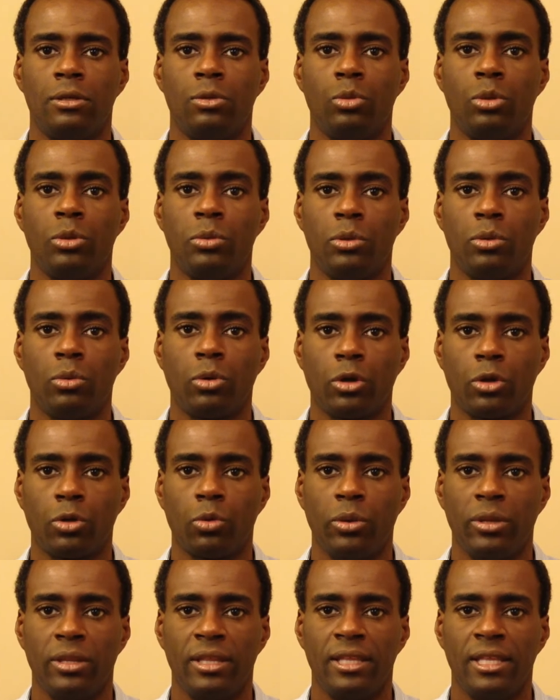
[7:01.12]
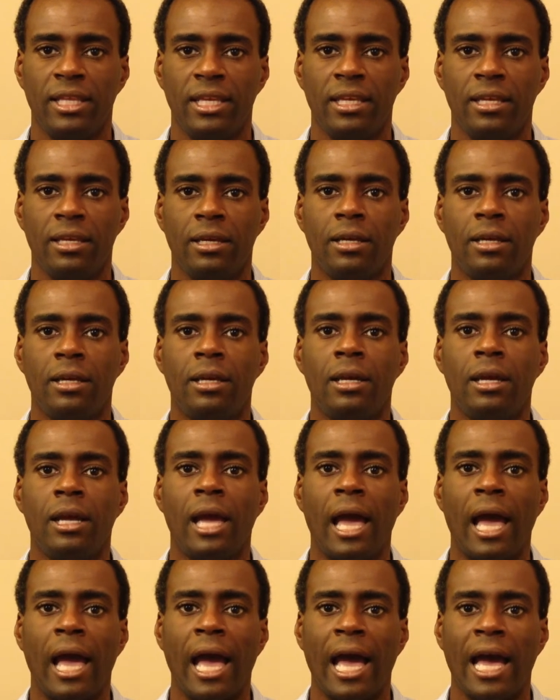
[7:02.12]
We will work with the
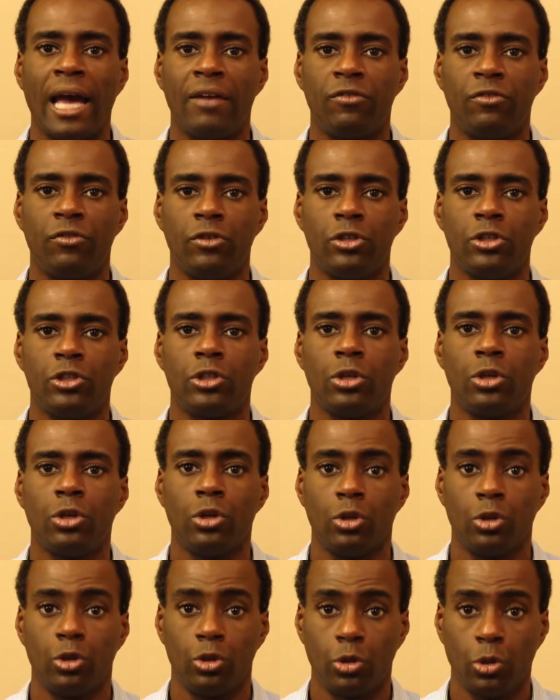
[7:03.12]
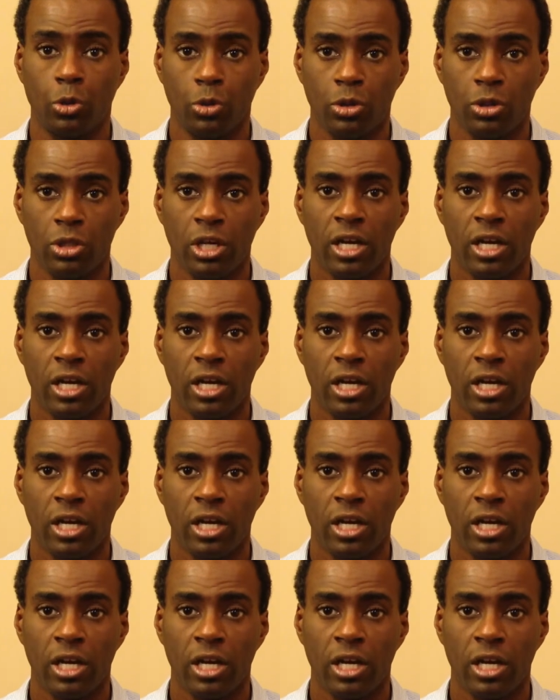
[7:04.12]
average total